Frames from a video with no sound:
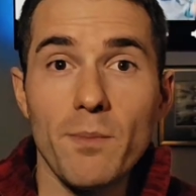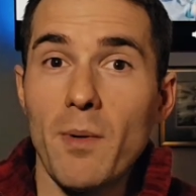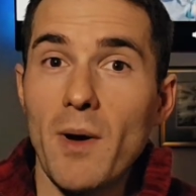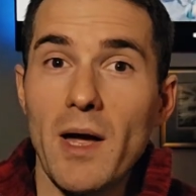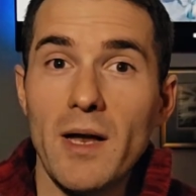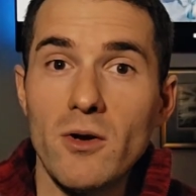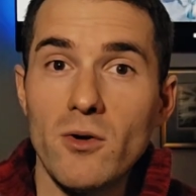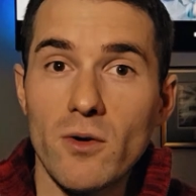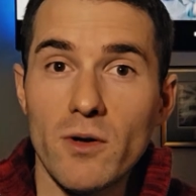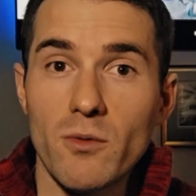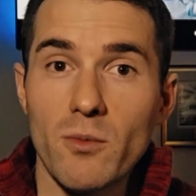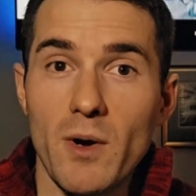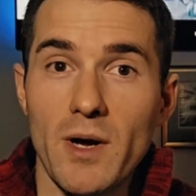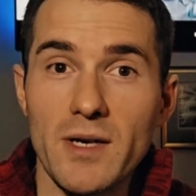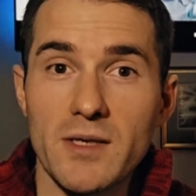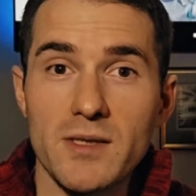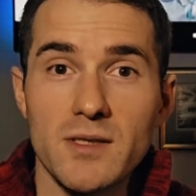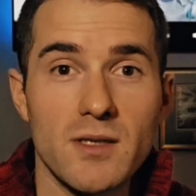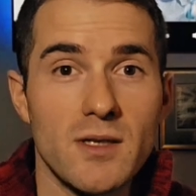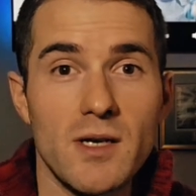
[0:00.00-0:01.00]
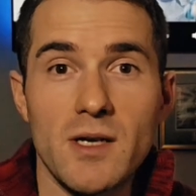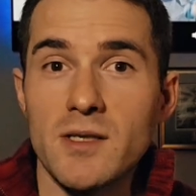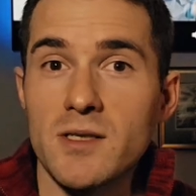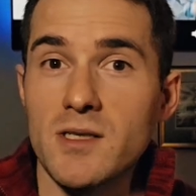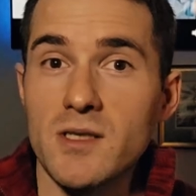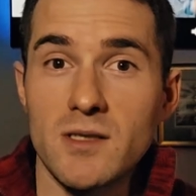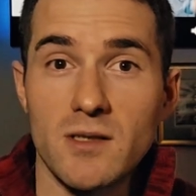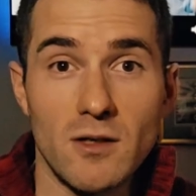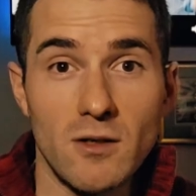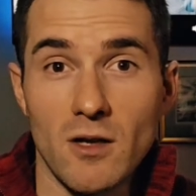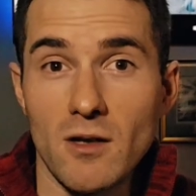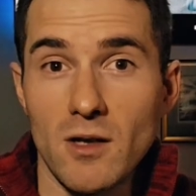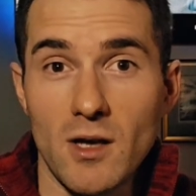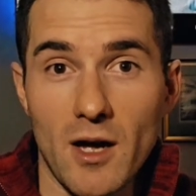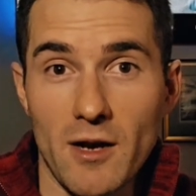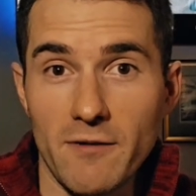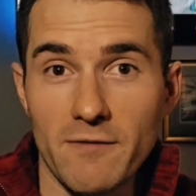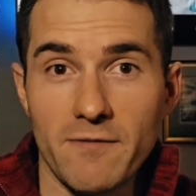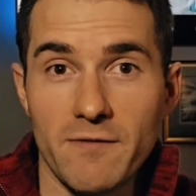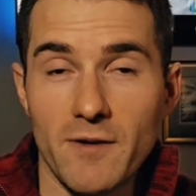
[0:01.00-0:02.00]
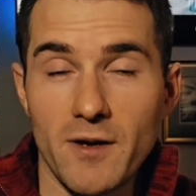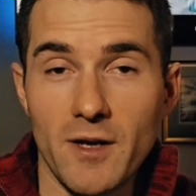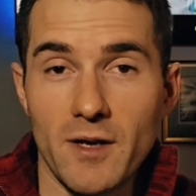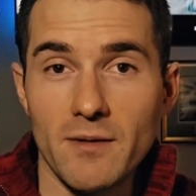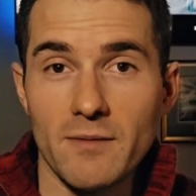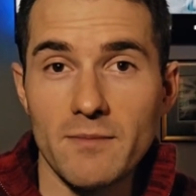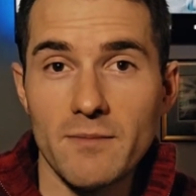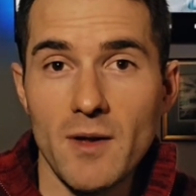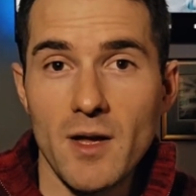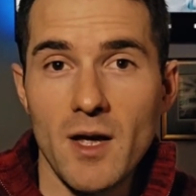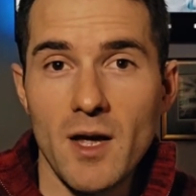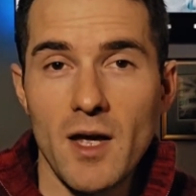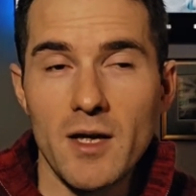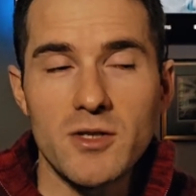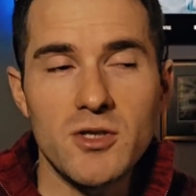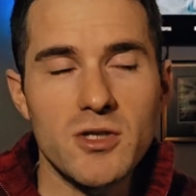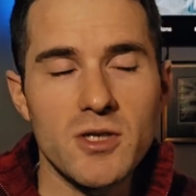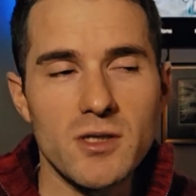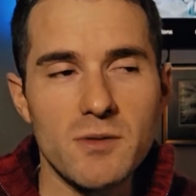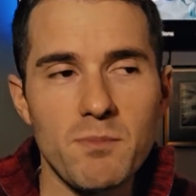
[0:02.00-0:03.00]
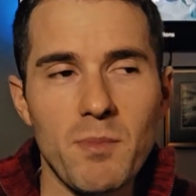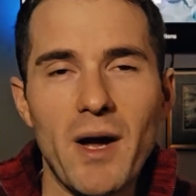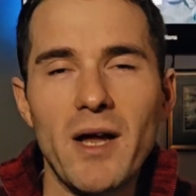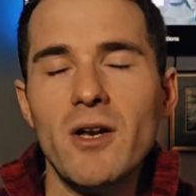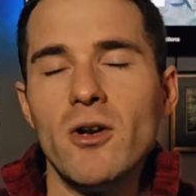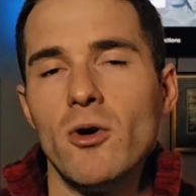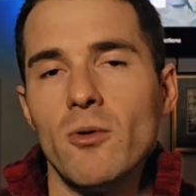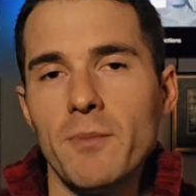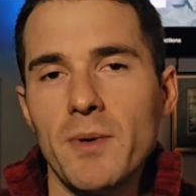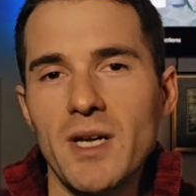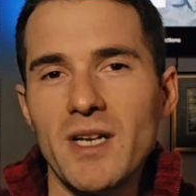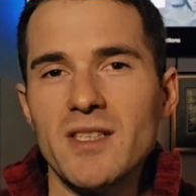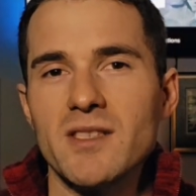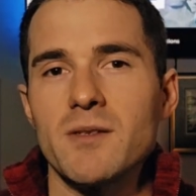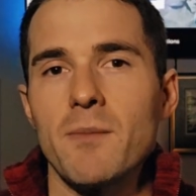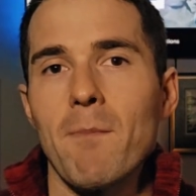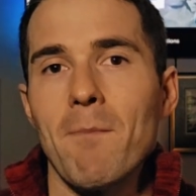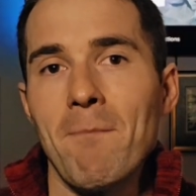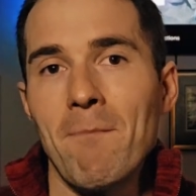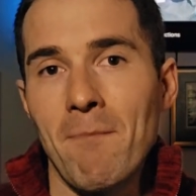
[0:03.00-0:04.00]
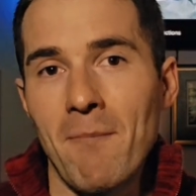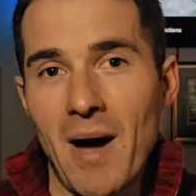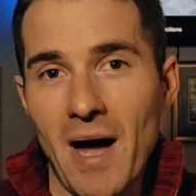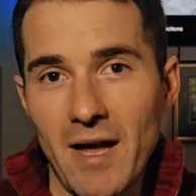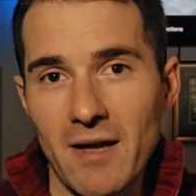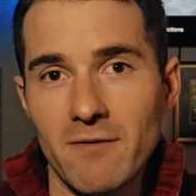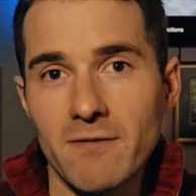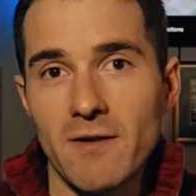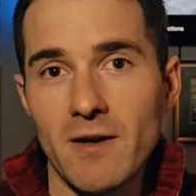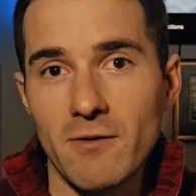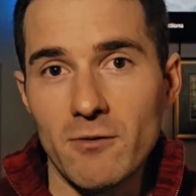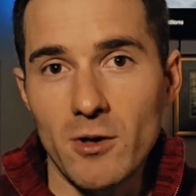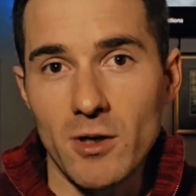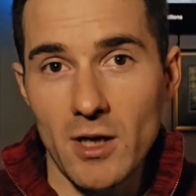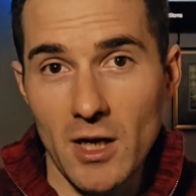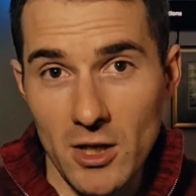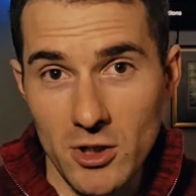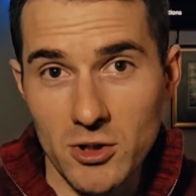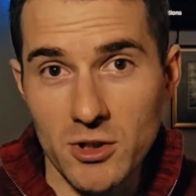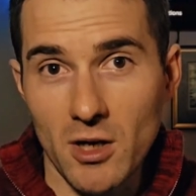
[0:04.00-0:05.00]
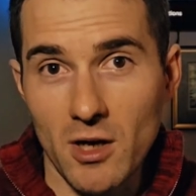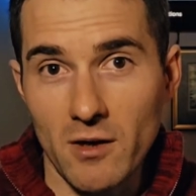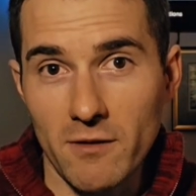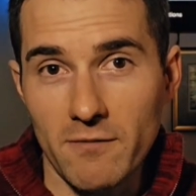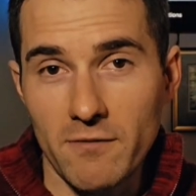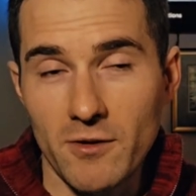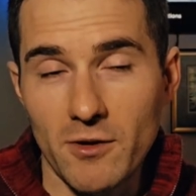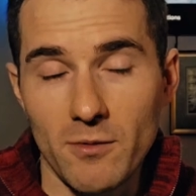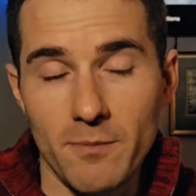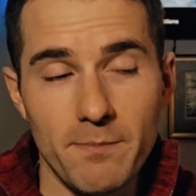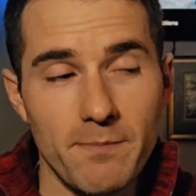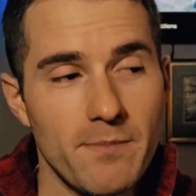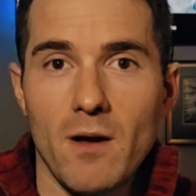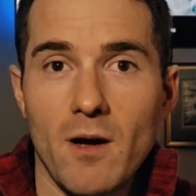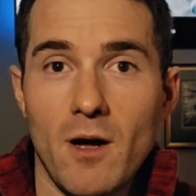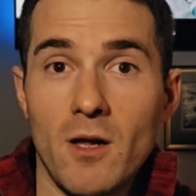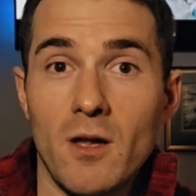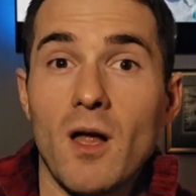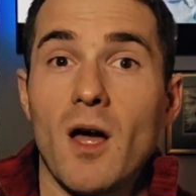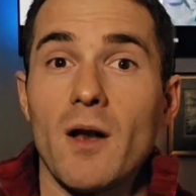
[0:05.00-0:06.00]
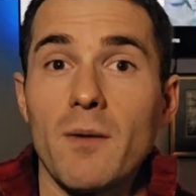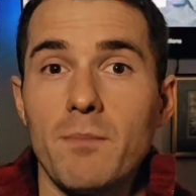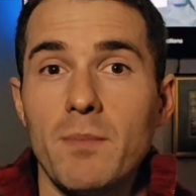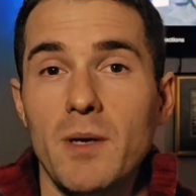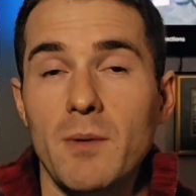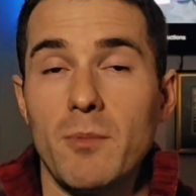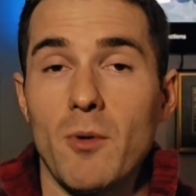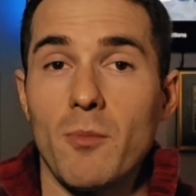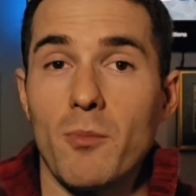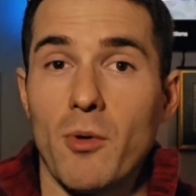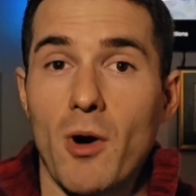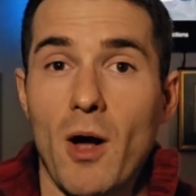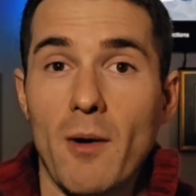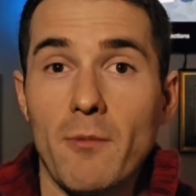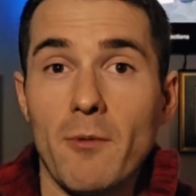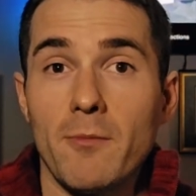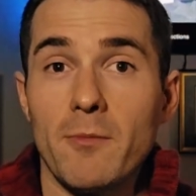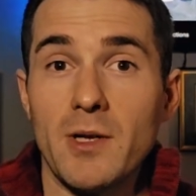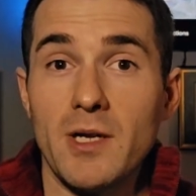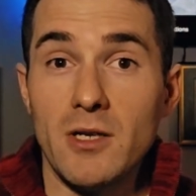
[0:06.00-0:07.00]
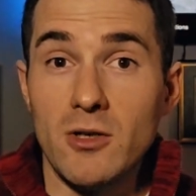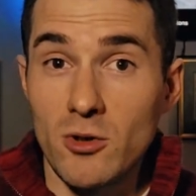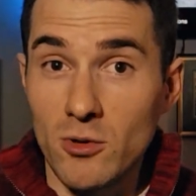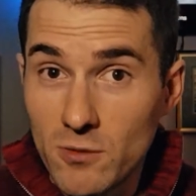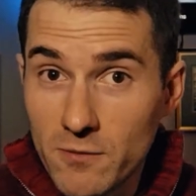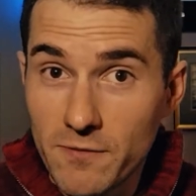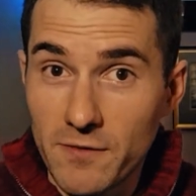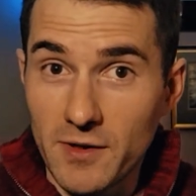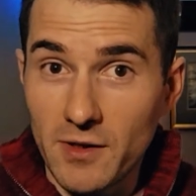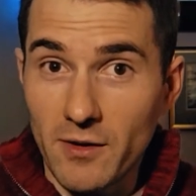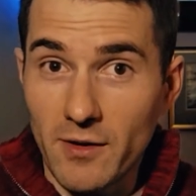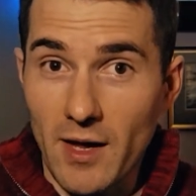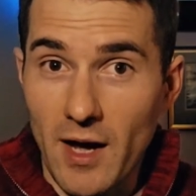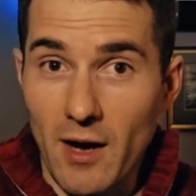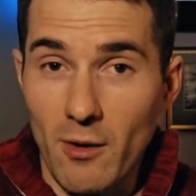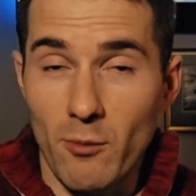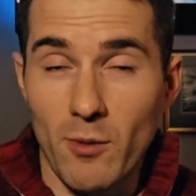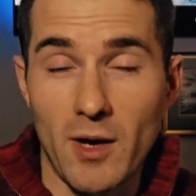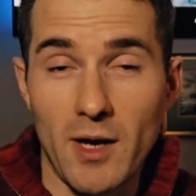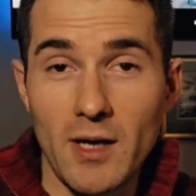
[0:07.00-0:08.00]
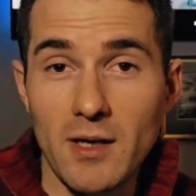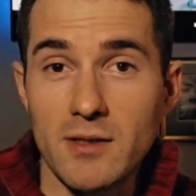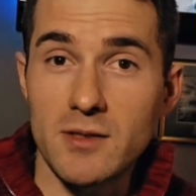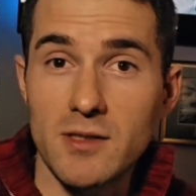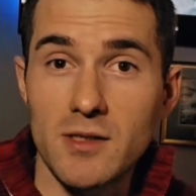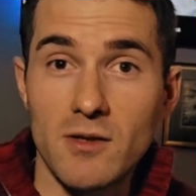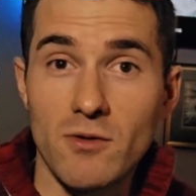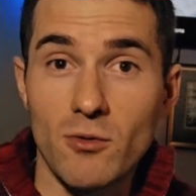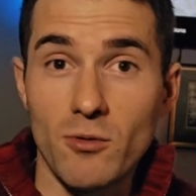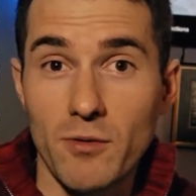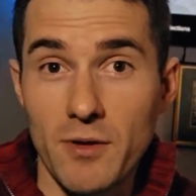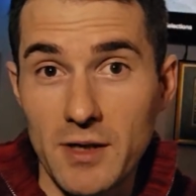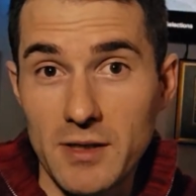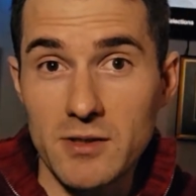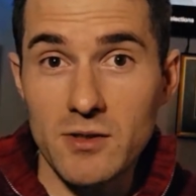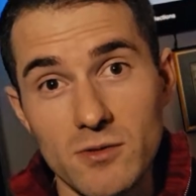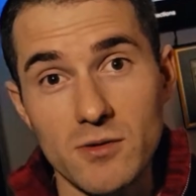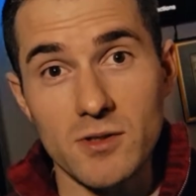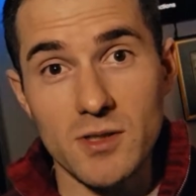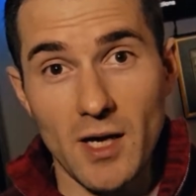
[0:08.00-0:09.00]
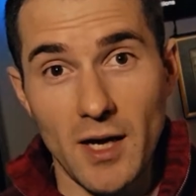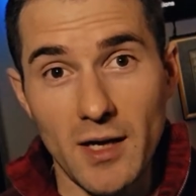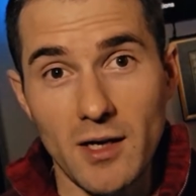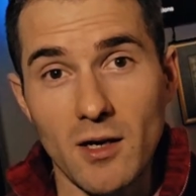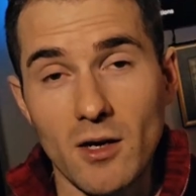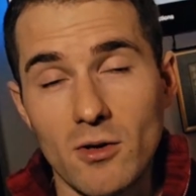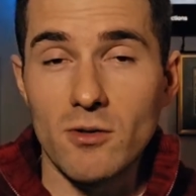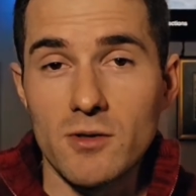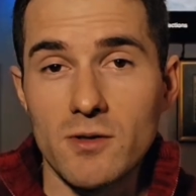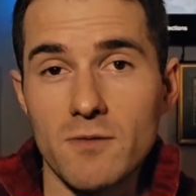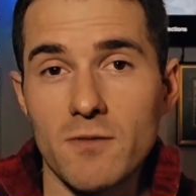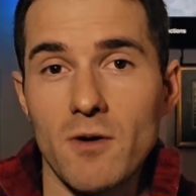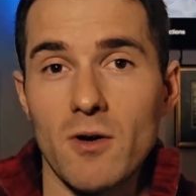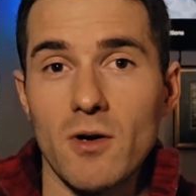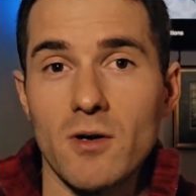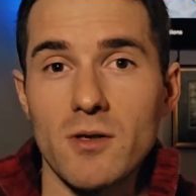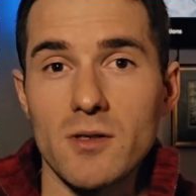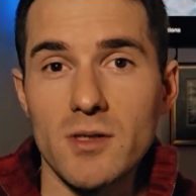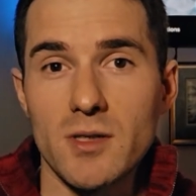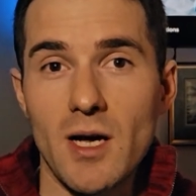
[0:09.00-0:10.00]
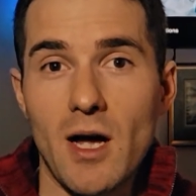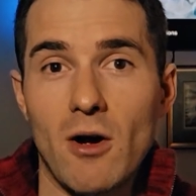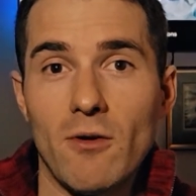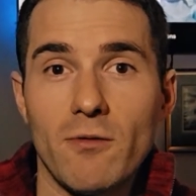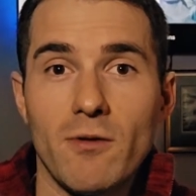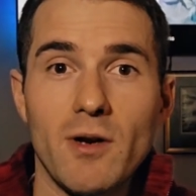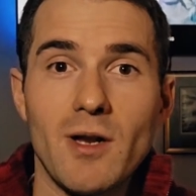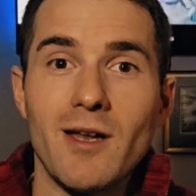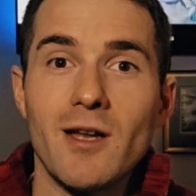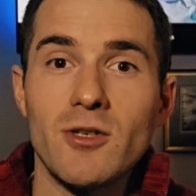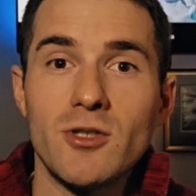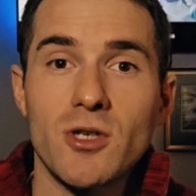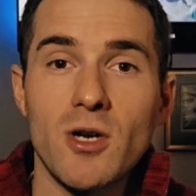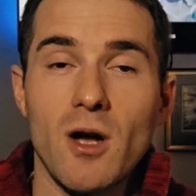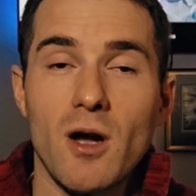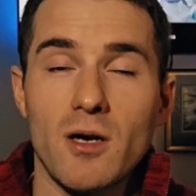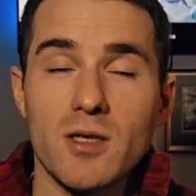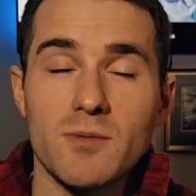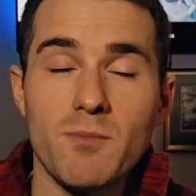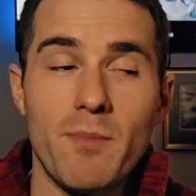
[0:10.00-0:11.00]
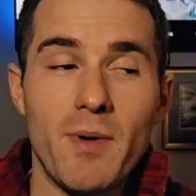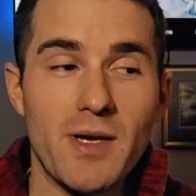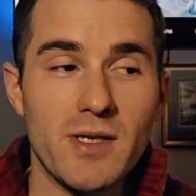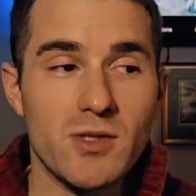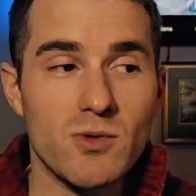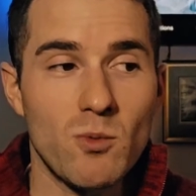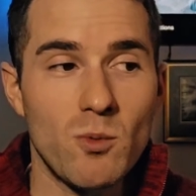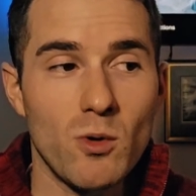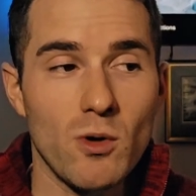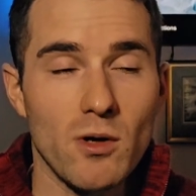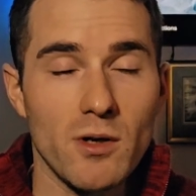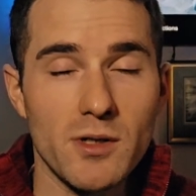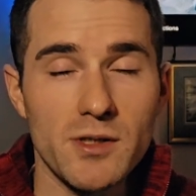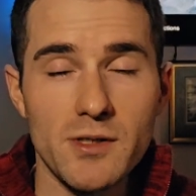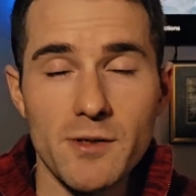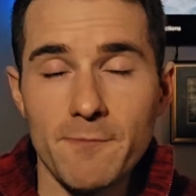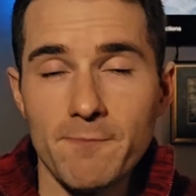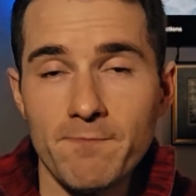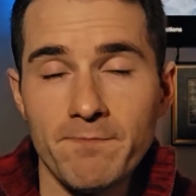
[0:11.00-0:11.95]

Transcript: by Northwest is still a lot of fun. It's just by no means my favorite Hitchcock film. A lot of people probably do feel that way. It's either this or Psycho as far as Alfred Hitchcock's best works,